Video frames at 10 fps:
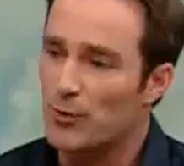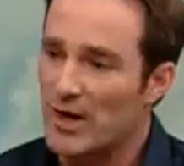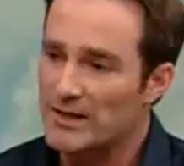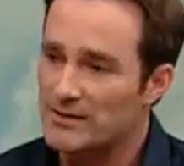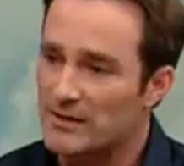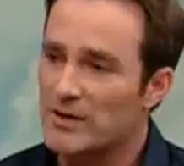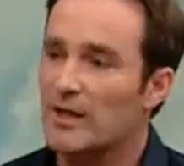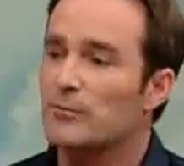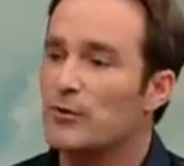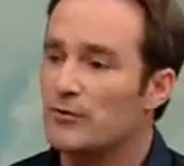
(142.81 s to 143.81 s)
embrace it,
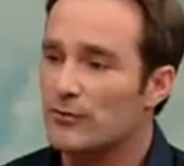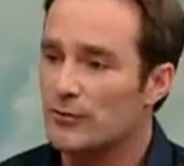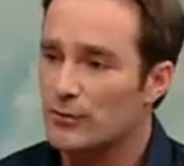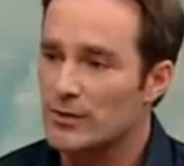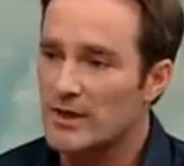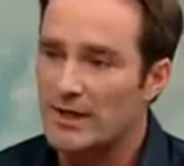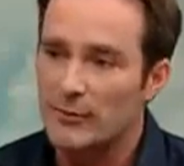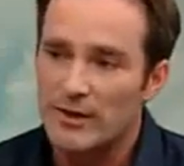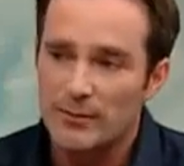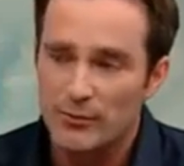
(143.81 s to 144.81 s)
and move through it. And
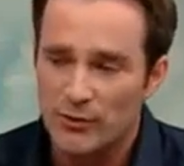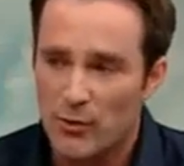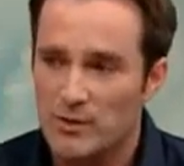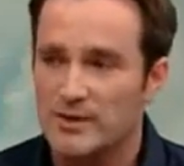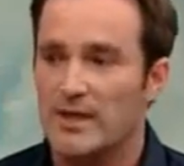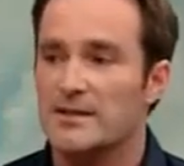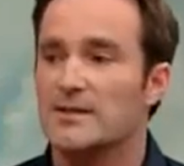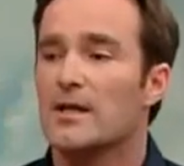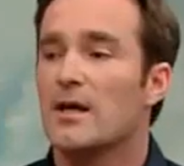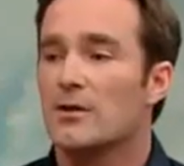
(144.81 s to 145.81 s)
they will then
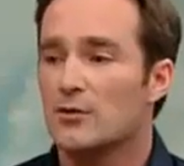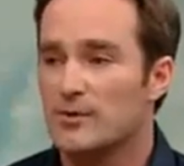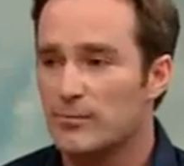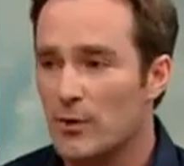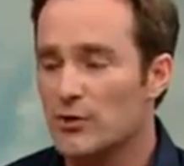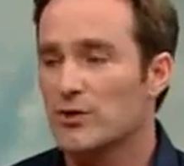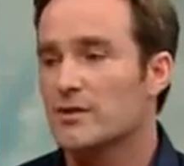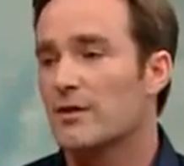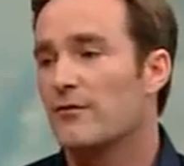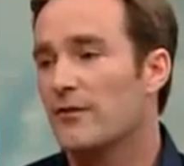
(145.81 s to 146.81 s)
process those
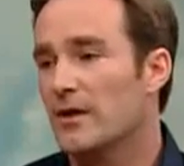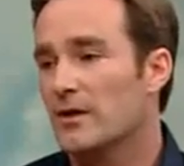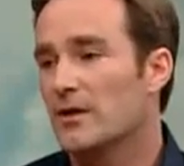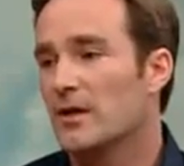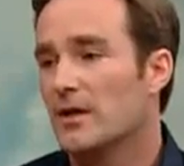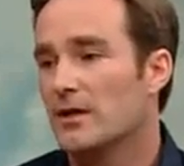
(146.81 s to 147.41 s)
emotions of fear.